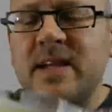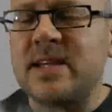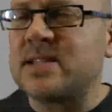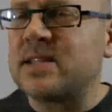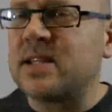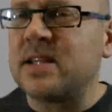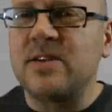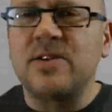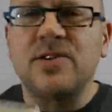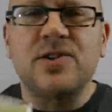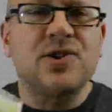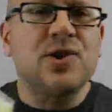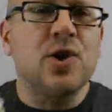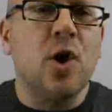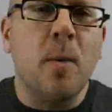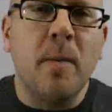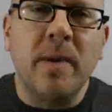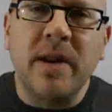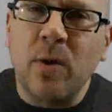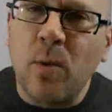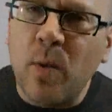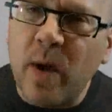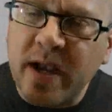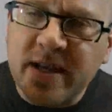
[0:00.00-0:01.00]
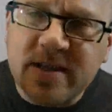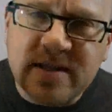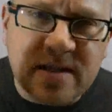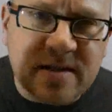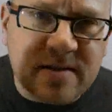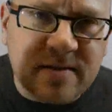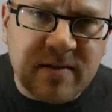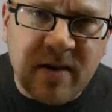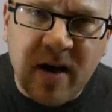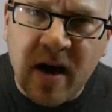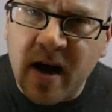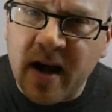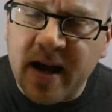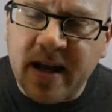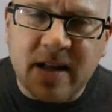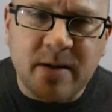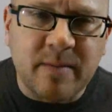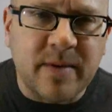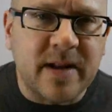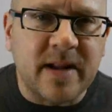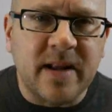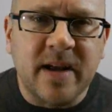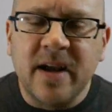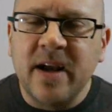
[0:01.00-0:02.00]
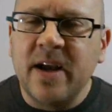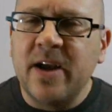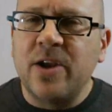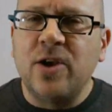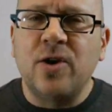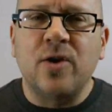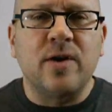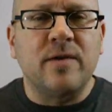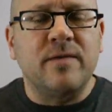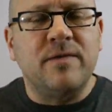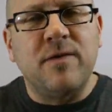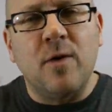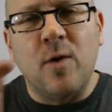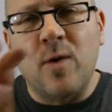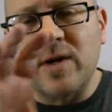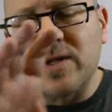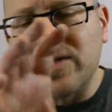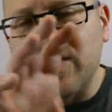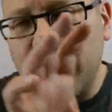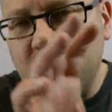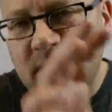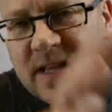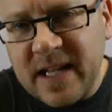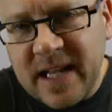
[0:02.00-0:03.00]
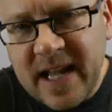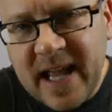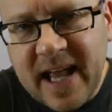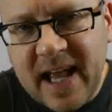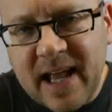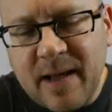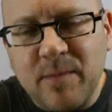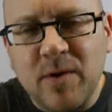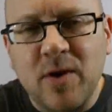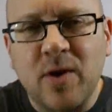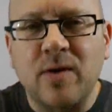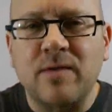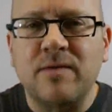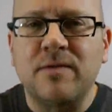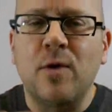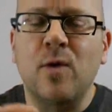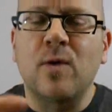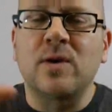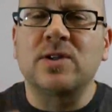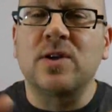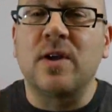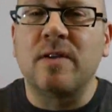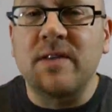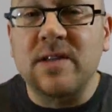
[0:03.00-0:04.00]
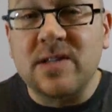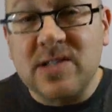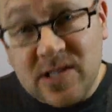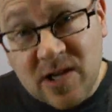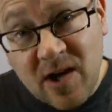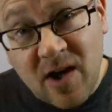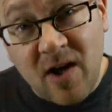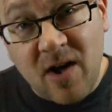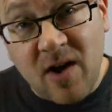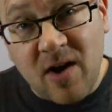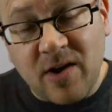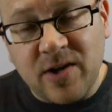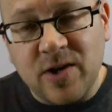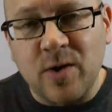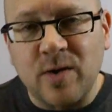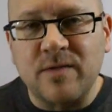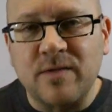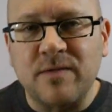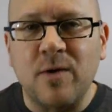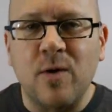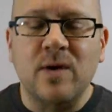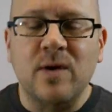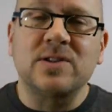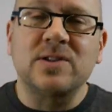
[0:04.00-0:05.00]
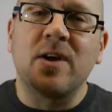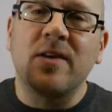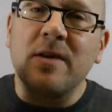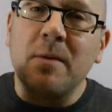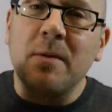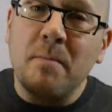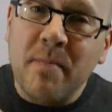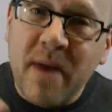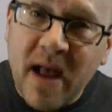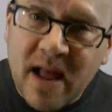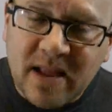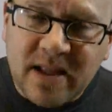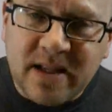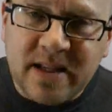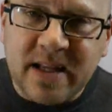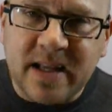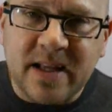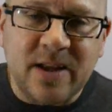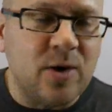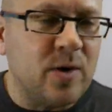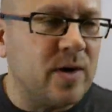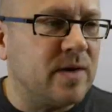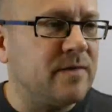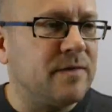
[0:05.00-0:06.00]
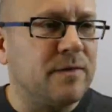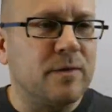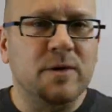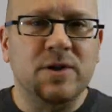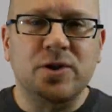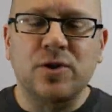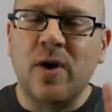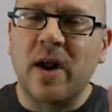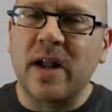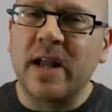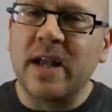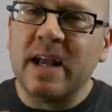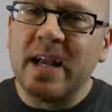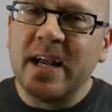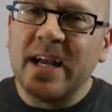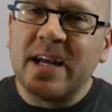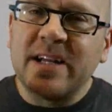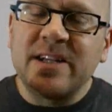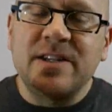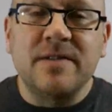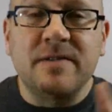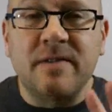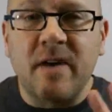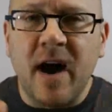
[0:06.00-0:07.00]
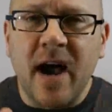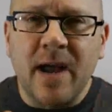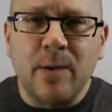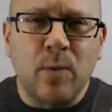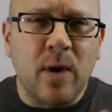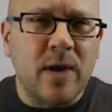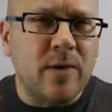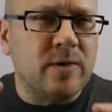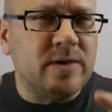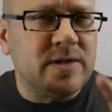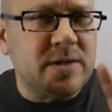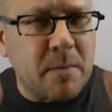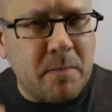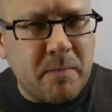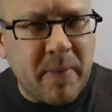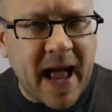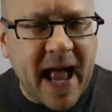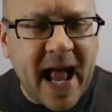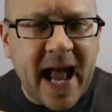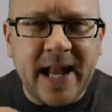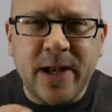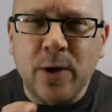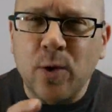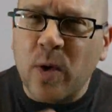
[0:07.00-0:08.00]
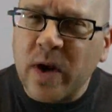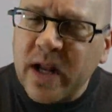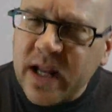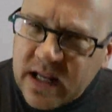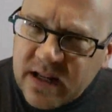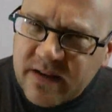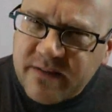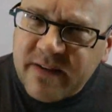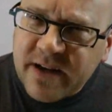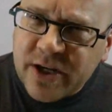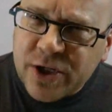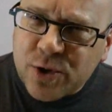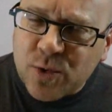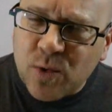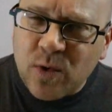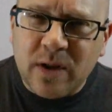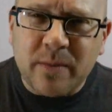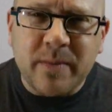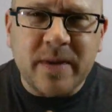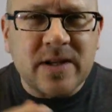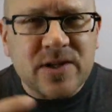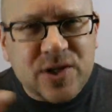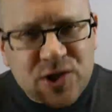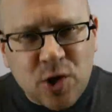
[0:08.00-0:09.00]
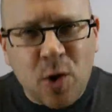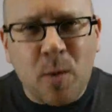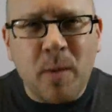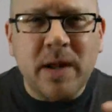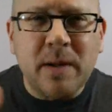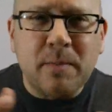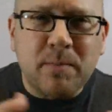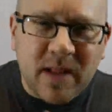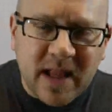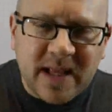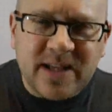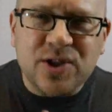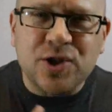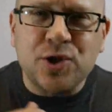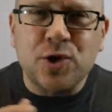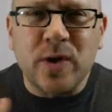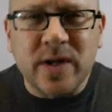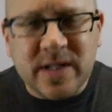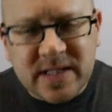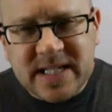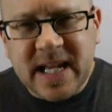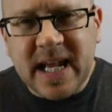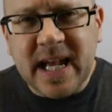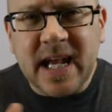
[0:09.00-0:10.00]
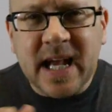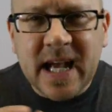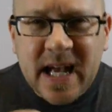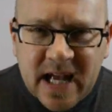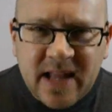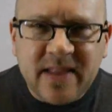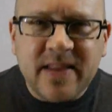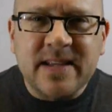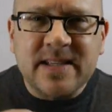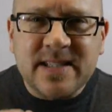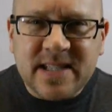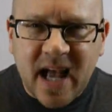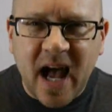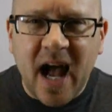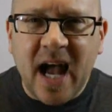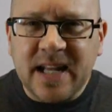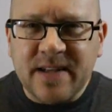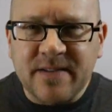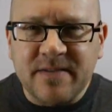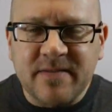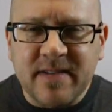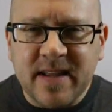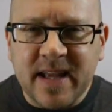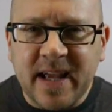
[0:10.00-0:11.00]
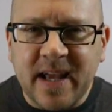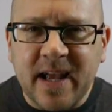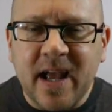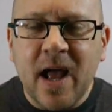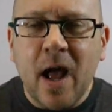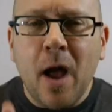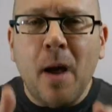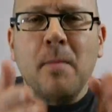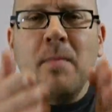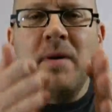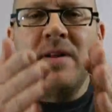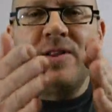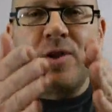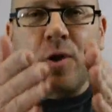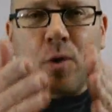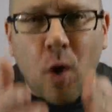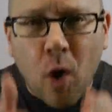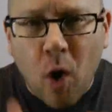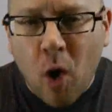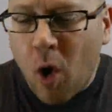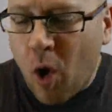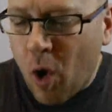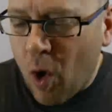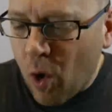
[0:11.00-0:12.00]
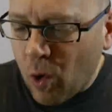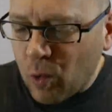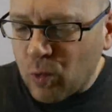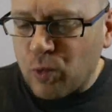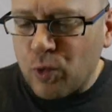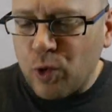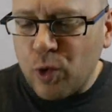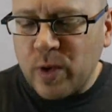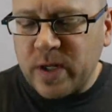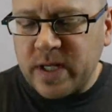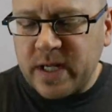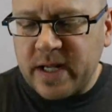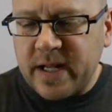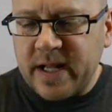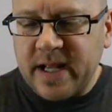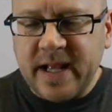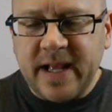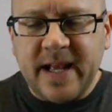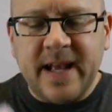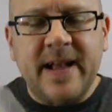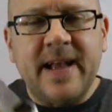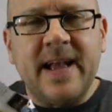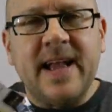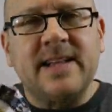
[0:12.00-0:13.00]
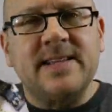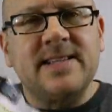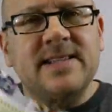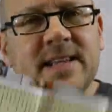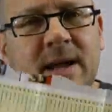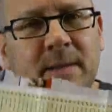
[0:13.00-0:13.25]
this, and there's so many ways to divine. I mean, you can focus on the name, you can focus on the song, you can focus on the melody, you can first try to divine whether it's a band or an individual. I mean, there's so many places you can take this kind of thing, but they're all rooted in